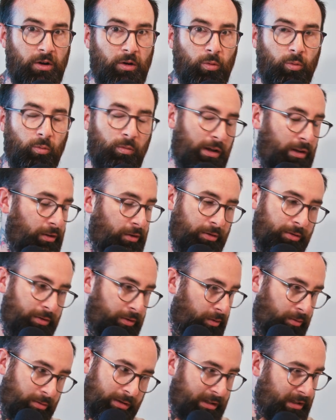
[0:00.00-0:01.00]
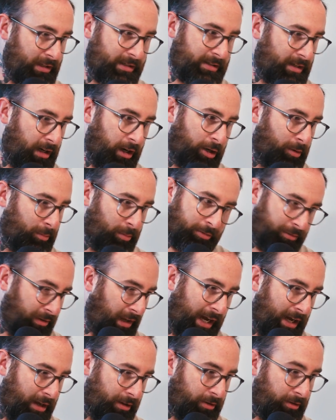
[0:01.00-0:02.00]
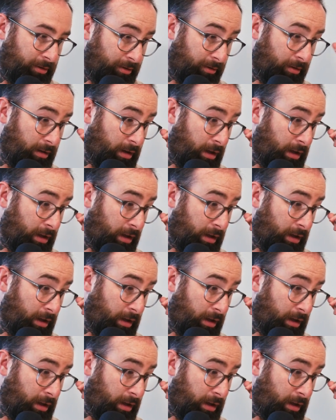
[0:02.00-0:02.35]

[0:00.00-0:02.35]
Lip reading: when they were doing this terrible tattoo?